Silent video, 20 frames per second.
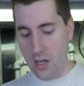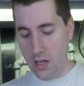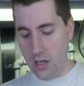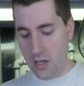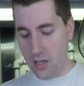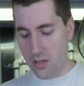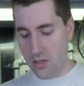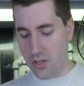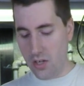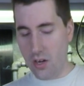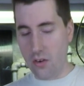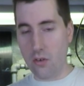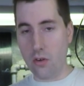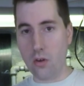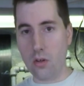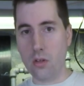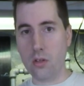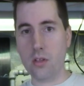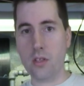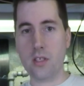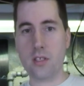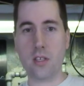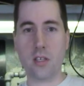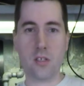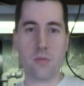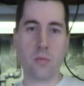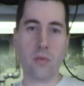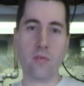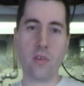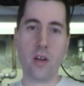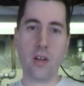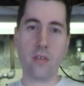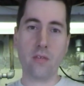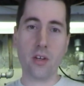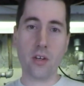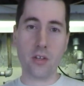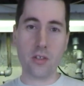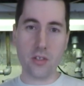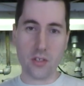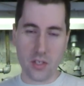in general, this doesn't provide a very
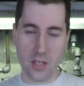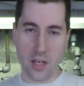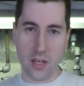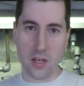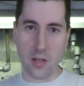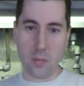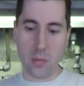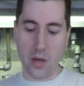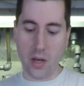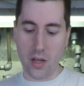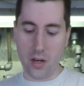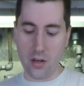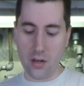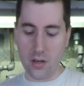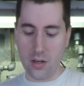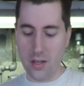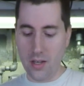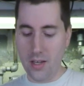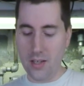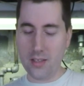good sanding pattern.